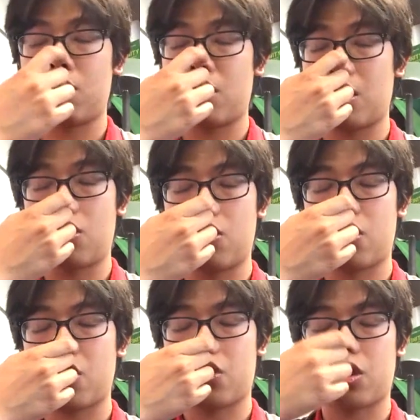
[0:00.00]

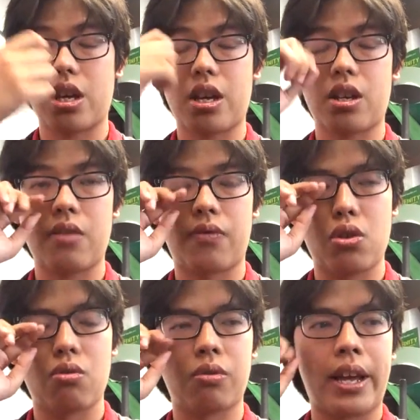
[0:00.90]
They give
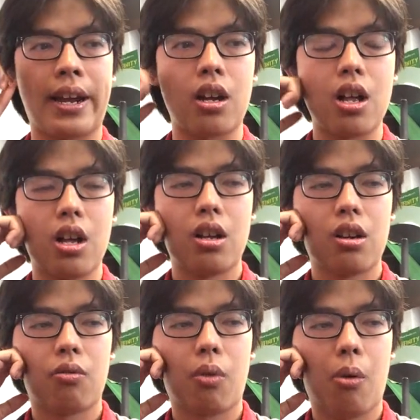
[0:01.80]
you like,
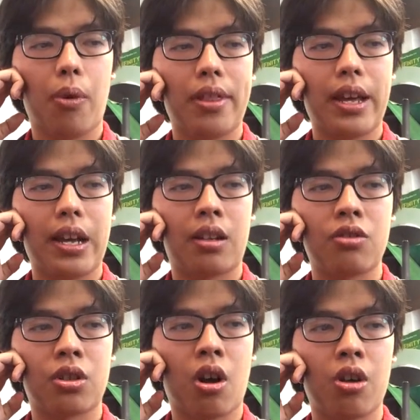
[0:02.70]
well, when they
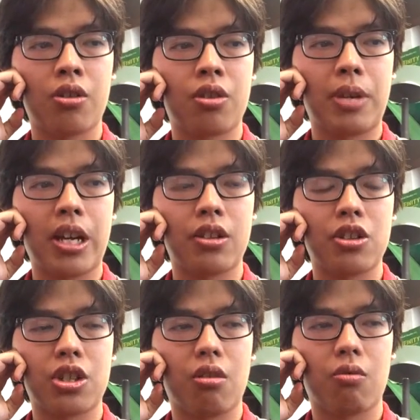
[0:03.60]
call you to be on the
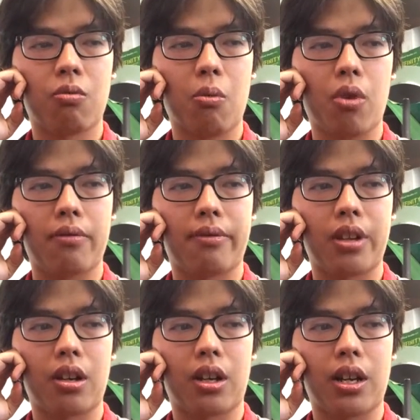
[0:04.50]
show, one of the
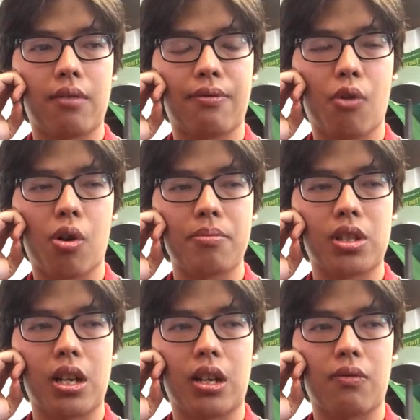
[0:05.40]
kind of forms they
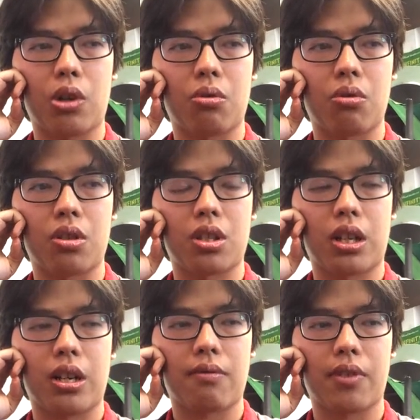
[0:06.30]
give you is kind
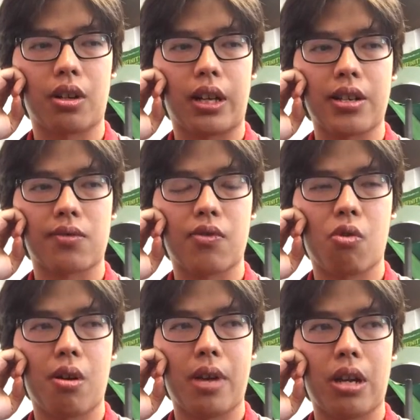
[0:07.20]
of a guest
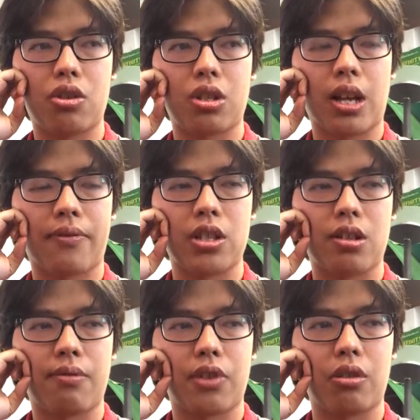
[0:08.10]
form, and you just have to
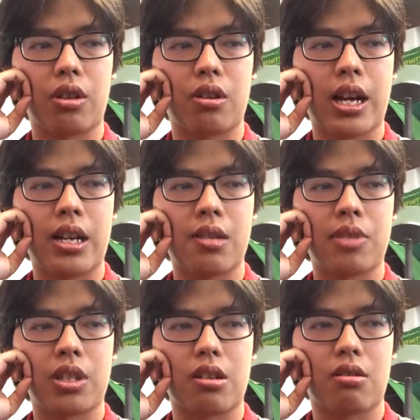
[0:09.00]
fill in their names,
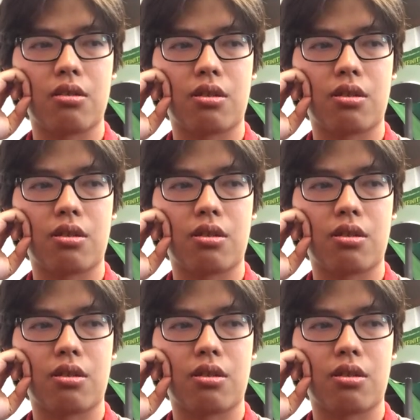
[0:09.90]
and